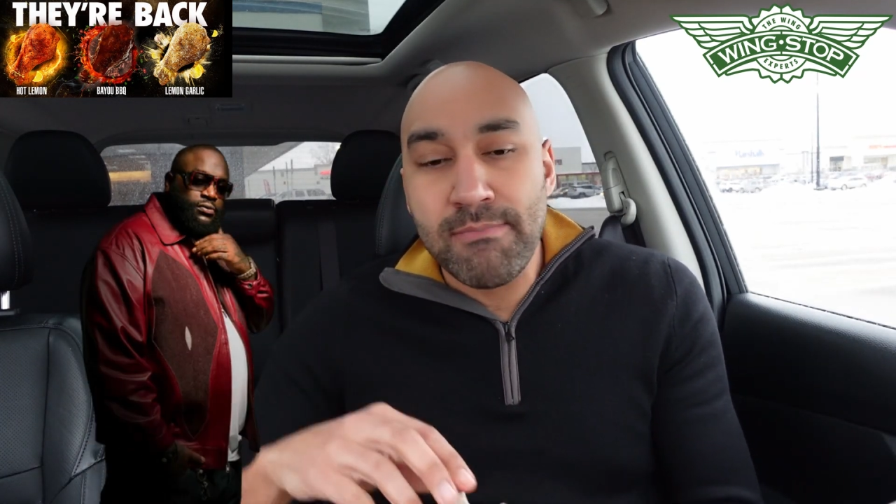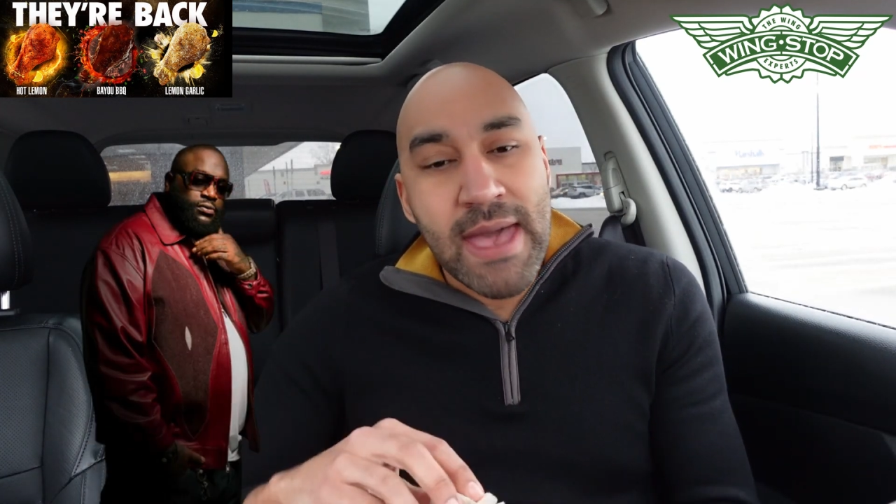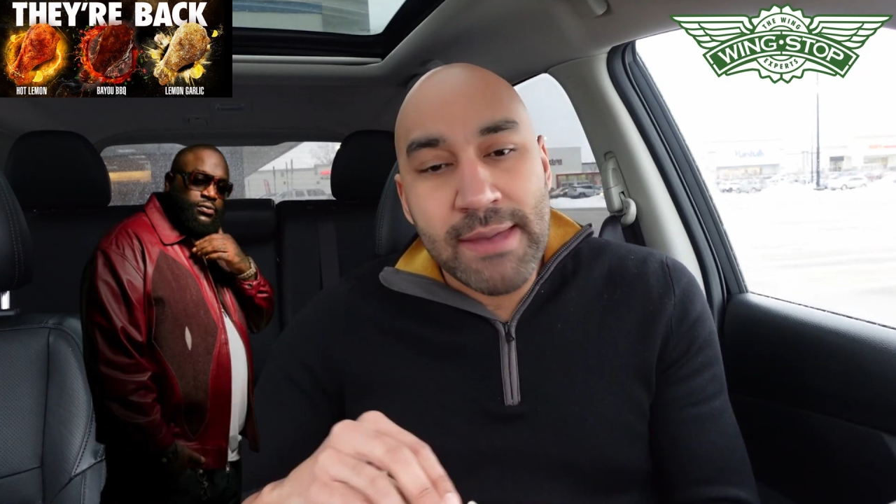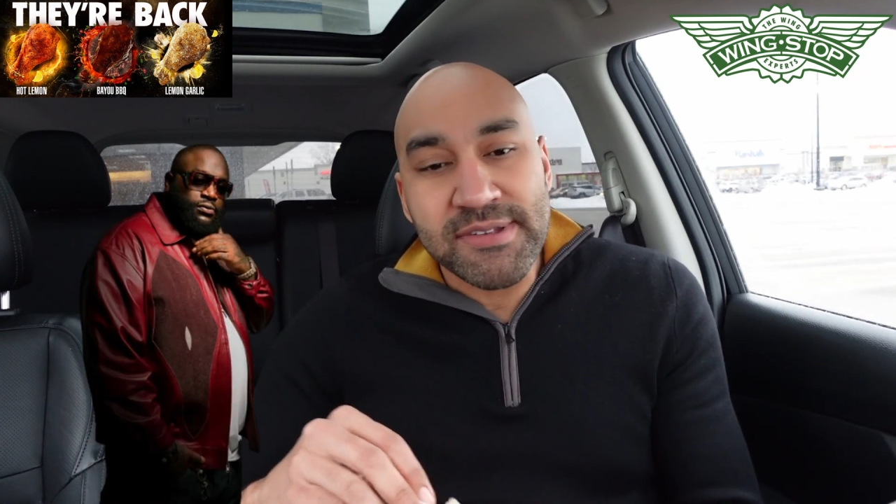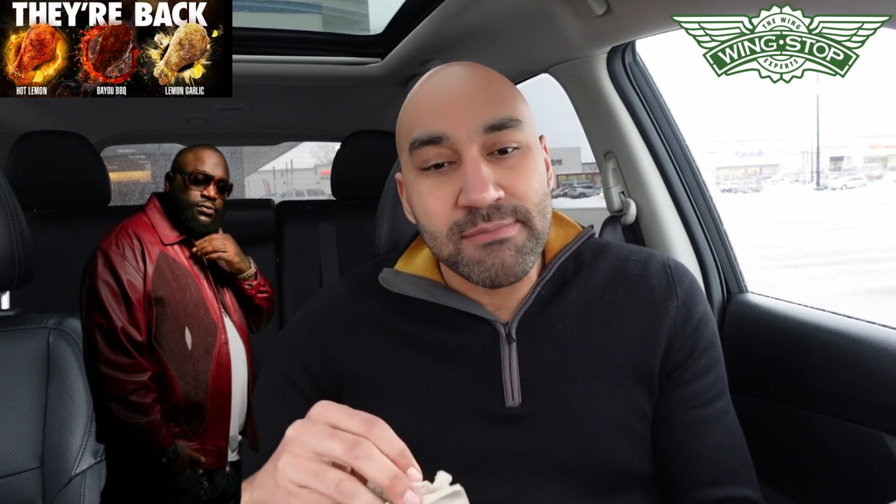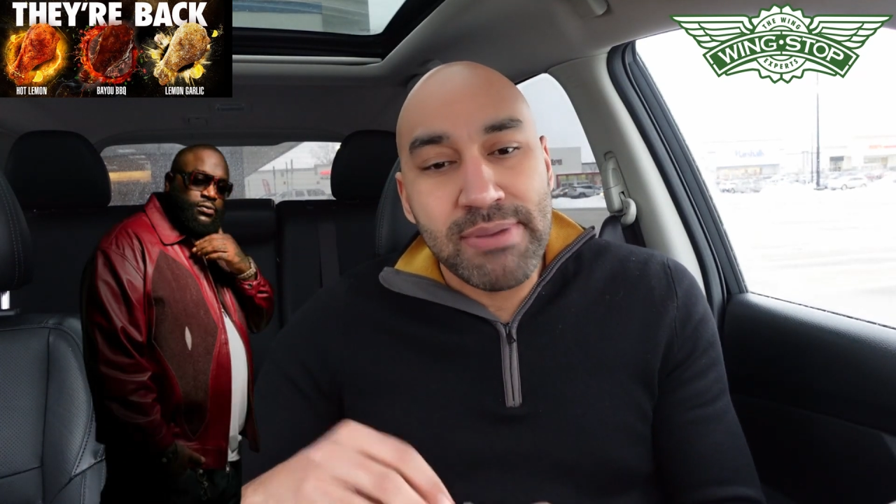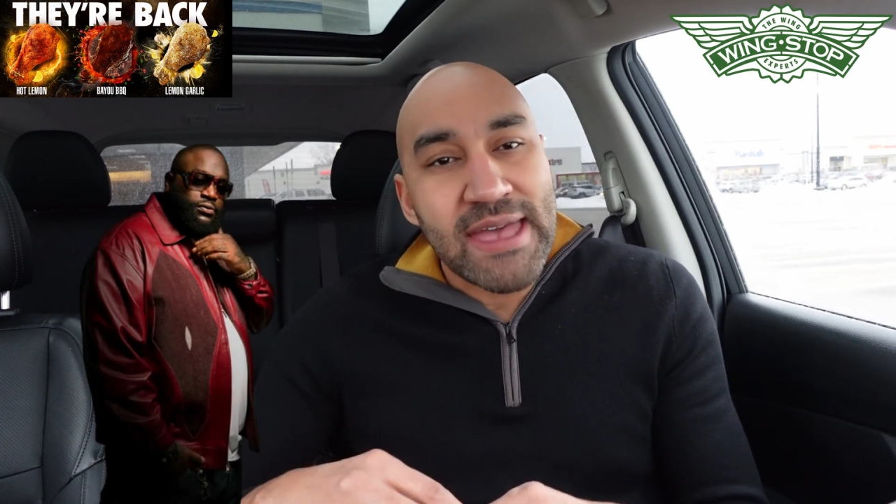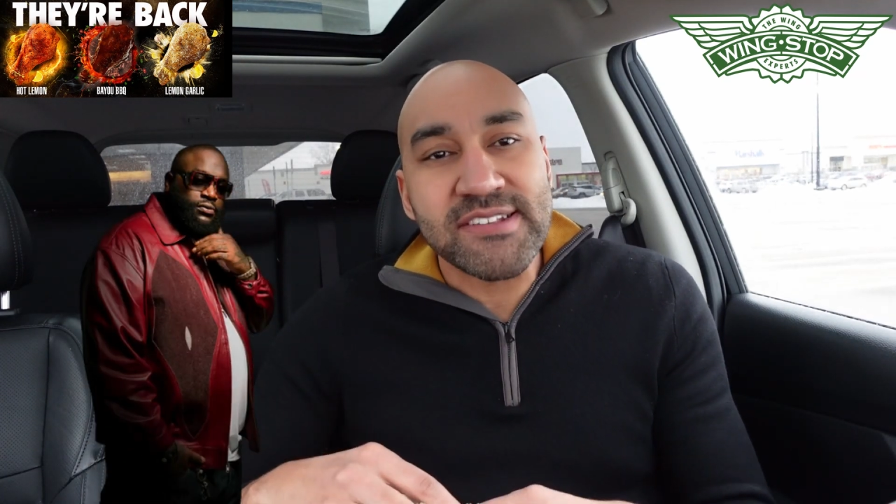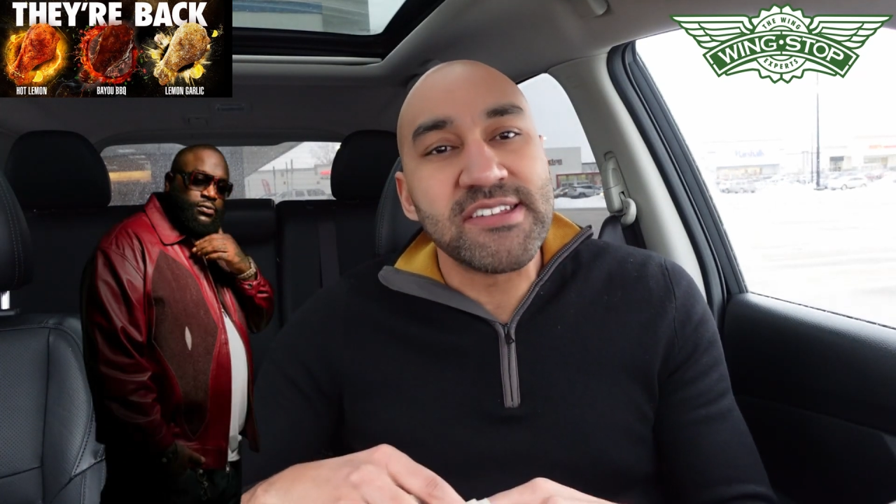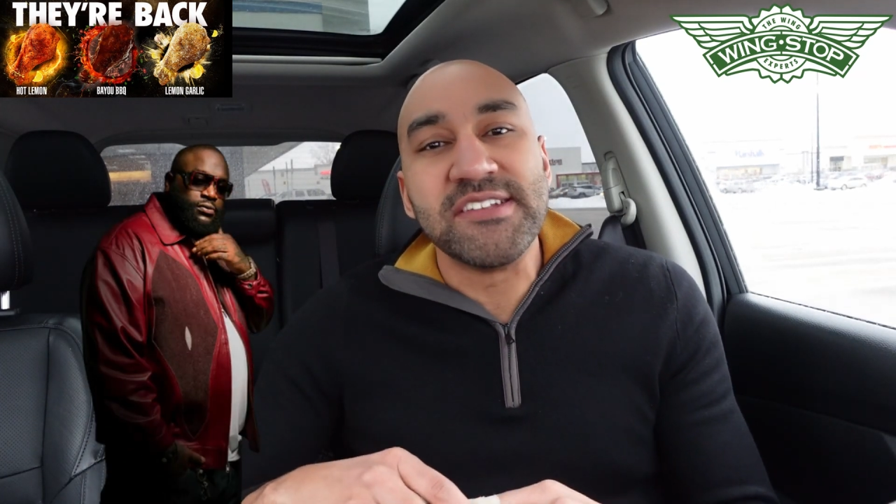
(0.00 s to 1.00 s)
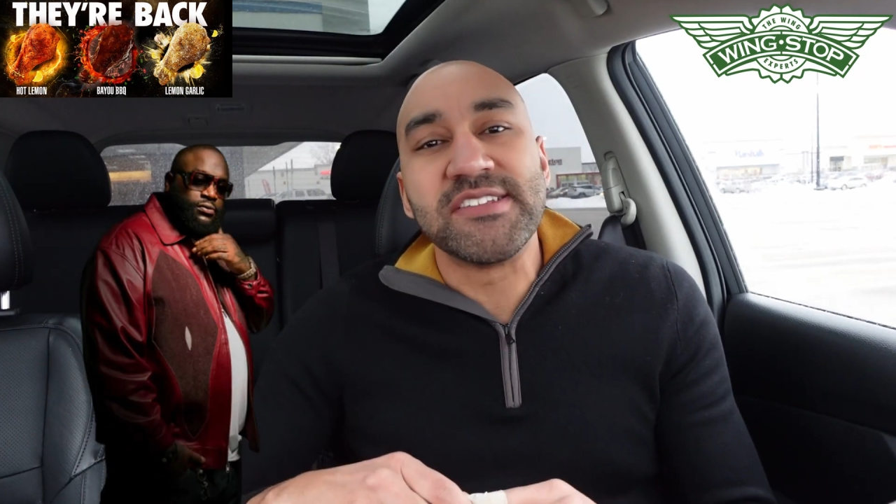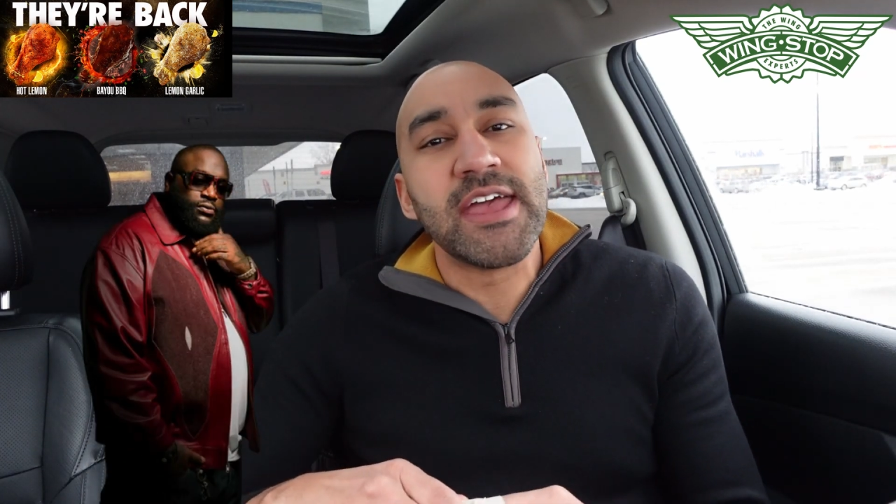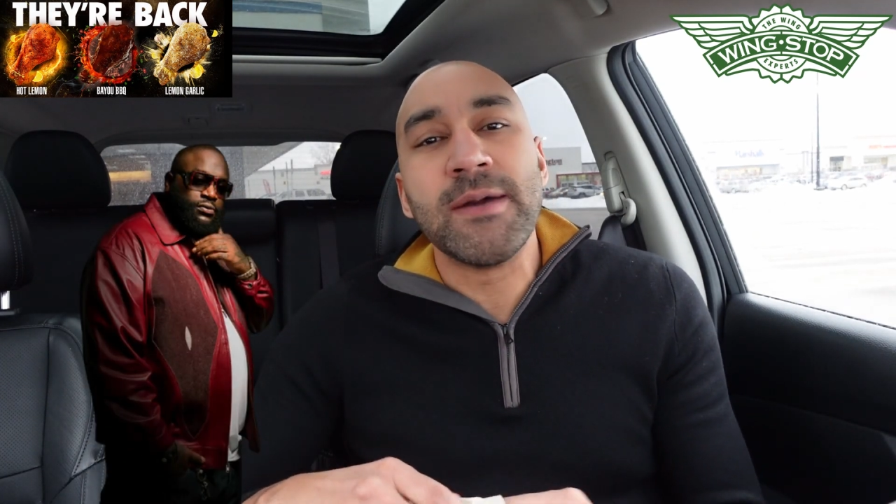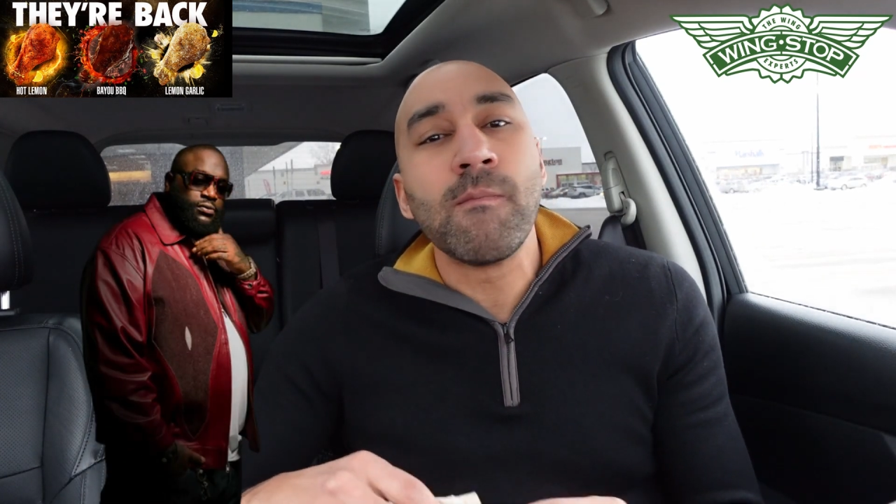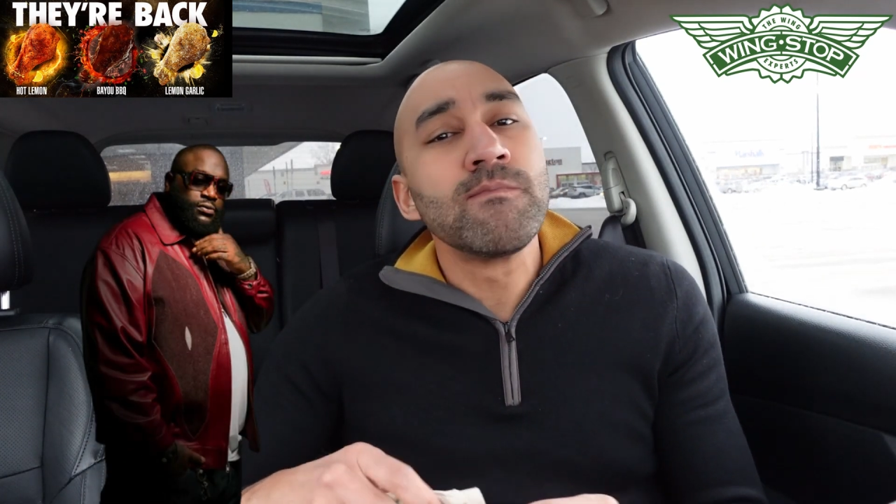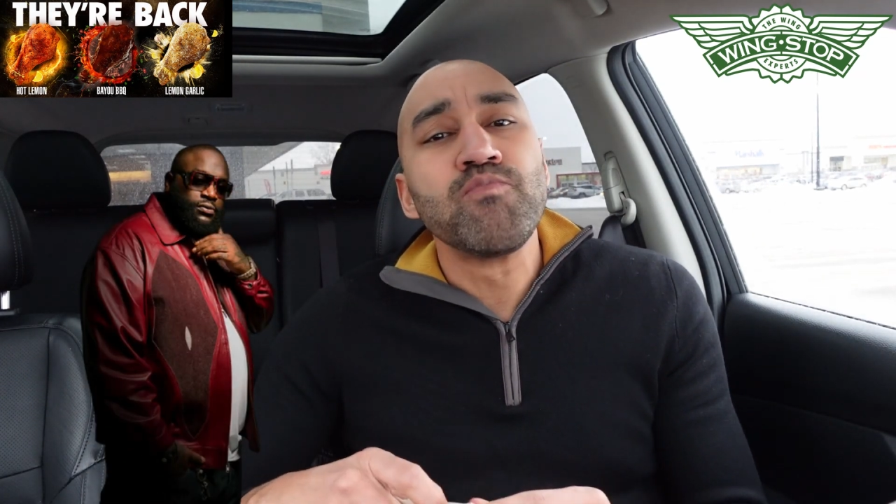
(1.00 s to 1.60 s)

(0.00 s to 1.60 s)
backseat saying,